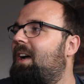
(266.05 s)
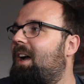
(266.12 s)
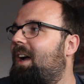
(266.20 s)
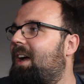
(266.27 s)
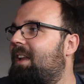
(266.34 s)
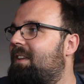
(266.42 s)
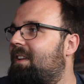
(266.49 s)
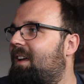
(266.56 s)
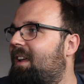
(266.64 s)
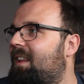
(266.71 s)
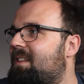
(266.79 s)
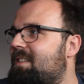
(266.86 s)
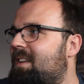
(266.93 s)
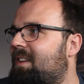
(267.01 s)
And
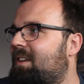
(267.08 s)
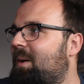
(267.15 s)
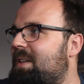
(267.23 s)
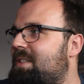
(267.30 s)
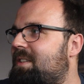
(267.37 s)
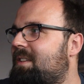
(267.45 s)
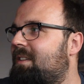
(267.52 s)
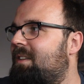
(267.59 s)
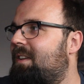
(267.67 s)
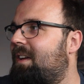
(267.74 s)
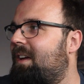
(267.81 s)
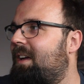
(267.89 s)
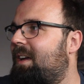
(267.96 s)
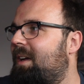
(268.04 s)
there's another question,
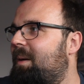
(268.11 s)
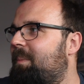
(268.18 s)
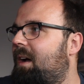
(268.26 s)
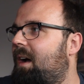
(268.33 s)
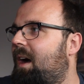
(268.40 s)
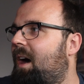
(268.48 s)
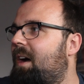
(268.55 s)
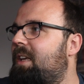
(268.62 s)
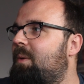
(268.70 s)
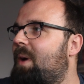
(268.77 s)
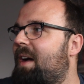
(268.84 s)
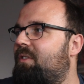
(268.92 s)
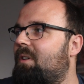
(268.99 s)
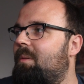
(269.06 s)
are you
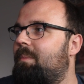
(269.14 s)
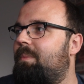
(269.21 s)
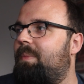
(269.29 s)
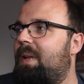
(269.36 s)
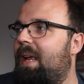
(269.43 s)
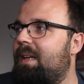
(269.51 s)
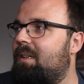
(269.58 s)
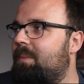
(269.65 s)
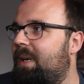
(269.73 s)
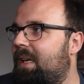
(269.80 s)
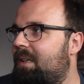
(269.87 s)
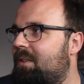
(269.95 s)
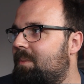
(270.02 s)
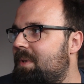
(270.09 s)
ever planning on
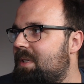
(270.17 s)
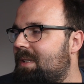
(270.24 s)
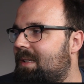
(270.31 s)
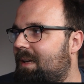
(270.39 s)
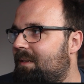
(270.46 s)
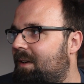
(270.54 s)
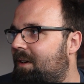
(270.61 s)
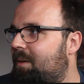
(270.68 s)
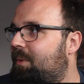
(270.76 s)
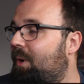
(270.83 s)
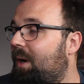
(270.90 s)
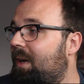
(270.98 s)
making your music downloadable?